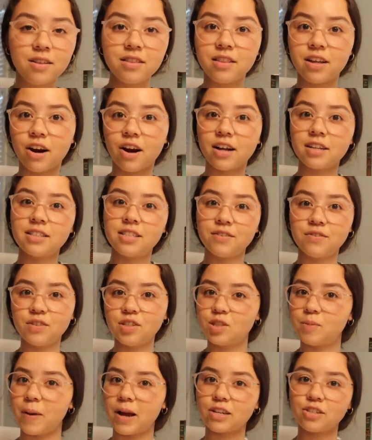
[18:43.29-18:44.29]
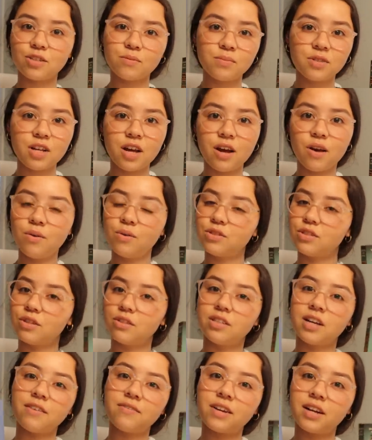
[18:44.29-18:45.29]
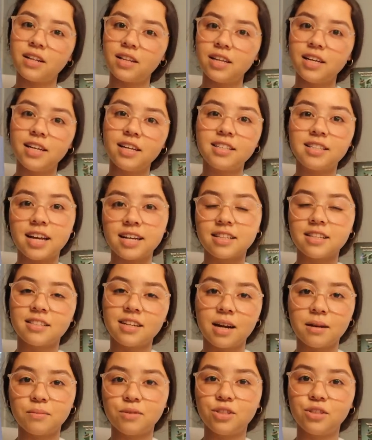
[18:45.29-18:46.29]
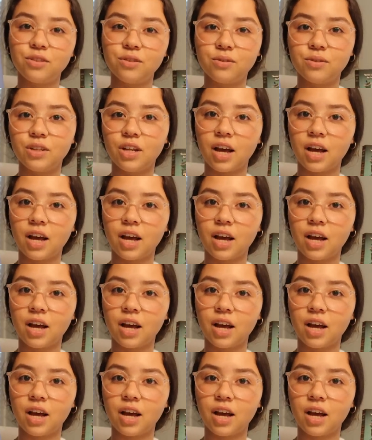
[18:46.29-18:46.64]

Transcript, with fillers: they're on different spectrums though so definitely take the time to